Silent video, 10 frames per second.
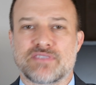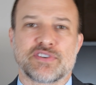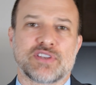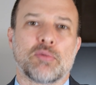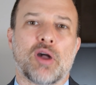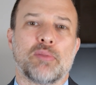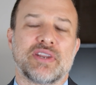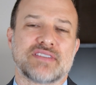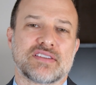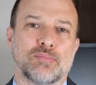for some
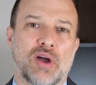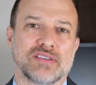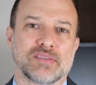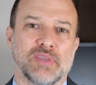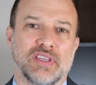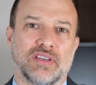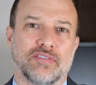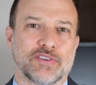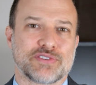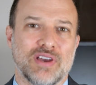companies that's a possibility.
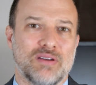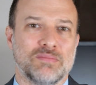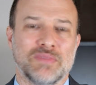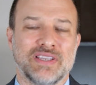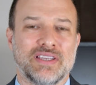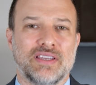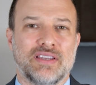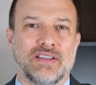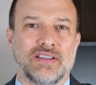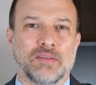For some,
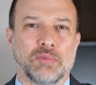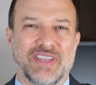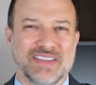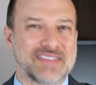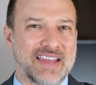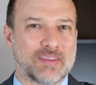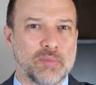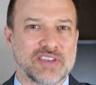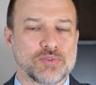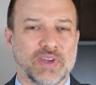I mean, is that the
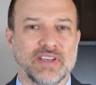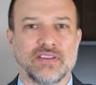best way to